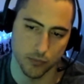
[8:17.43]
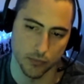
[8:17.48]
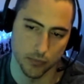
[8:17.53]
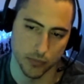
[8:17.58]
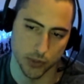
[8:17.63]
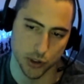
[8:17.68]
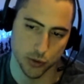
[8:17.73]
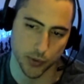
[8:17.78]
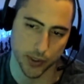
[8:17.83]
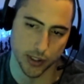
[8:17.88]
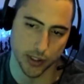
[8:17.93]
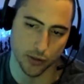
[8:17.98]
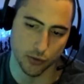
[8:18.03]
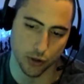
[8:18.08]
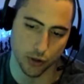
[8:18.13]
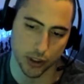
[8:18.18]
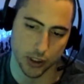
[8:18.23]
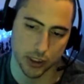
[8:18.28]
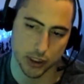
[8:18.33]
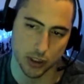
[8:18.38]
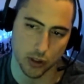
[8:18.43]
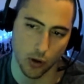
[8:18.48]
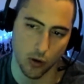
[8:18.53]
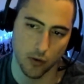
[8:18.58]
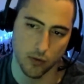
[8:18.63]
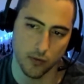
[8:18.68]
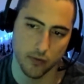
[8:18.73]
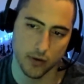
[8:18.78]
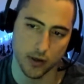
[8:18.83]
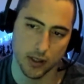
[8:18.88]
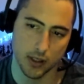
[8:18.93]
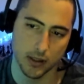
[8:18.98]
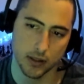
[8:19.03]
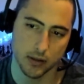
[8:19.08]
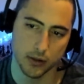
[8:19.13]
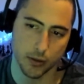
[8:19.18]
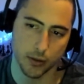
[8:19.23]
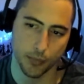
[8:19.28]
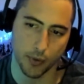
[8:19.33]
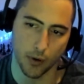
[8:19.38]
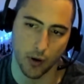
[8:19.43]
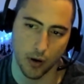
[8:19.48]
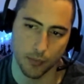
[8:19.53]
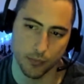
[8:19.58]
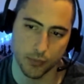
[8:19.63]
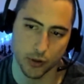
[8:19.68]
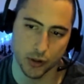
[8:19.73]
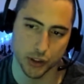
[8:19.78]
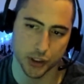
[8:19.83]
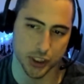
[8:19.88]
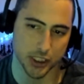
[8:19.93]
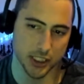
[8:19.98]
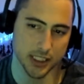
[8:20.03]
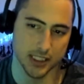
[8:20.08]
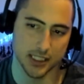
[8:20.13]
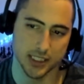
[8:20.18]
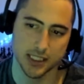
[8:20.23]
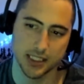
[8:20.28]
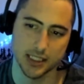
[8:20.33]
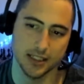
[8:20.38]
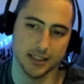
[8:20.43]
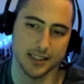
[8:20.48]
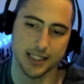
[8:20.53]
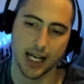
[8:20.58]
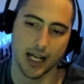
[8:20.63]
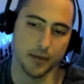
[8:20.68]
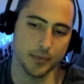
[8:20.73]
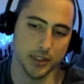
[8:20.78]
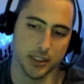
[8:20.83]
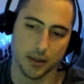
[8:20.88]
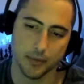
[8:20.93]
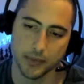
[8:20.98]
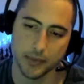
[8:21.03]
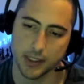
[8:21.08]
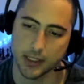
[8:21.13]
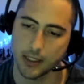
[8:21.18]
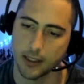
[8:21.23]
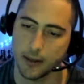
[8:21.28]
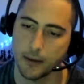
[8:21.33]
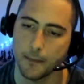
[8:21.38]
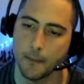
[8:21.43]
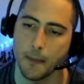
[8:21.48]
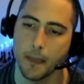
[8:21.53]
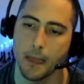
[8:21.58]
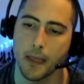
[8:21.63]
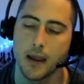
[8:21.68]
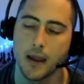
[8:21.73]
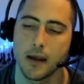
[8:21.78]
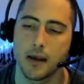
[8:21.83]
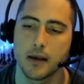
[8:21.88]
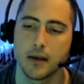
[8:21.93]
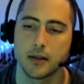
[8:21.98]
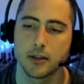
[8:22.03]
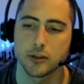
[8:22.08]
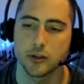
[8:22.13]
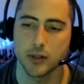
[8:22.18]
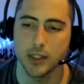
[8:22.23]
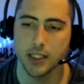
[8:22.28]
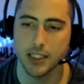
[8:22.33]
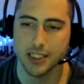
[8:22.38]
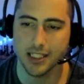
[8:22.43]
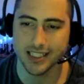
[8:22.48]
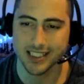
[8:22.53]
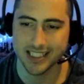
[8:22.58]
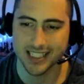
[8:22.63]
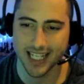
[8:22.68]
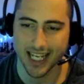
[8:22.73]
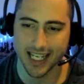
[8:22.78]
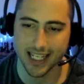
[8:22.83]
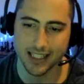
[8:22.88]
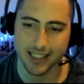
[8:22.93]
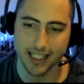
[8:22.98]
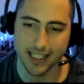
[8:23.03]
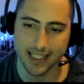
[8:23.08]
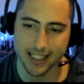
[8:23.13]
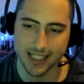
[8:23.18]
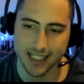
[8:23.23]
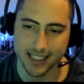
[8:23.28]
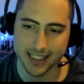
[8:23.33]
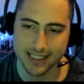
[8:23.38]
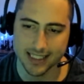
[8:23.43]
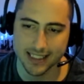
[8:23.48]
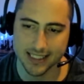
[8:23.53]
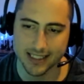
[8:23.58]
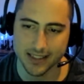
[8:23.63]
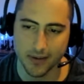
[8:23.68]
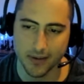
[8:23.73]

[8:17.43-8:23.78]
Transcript: between the rooks over, the pawn pushes, there's got to be something there. So he does take like this,